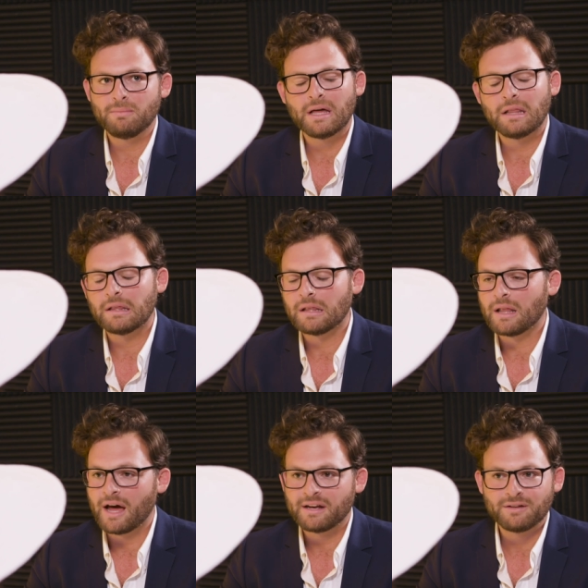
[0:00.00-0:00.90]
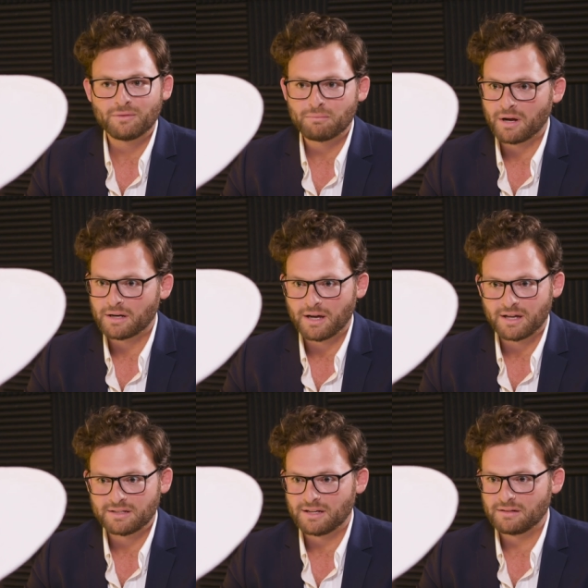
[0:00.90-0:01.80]
make a lot of different brand
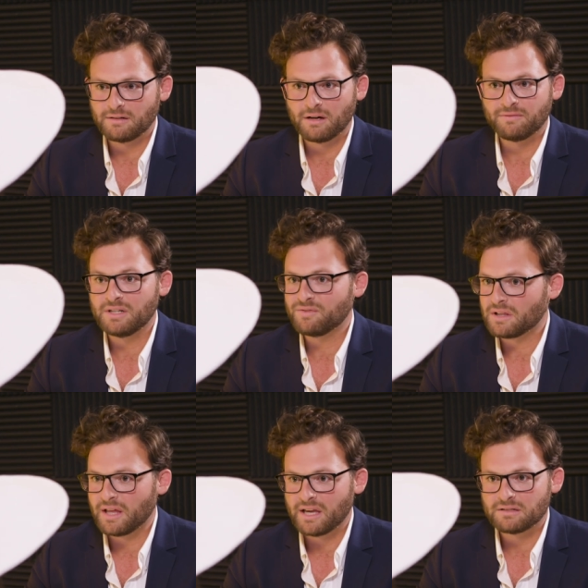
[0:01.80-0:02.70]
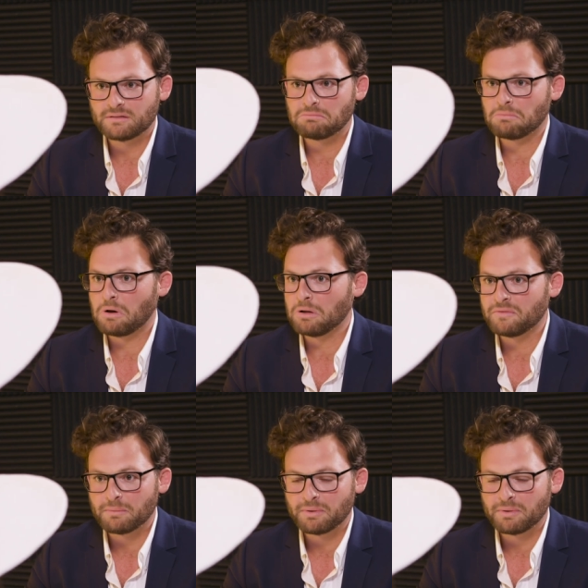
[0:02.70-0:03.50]
content of different lengths all over the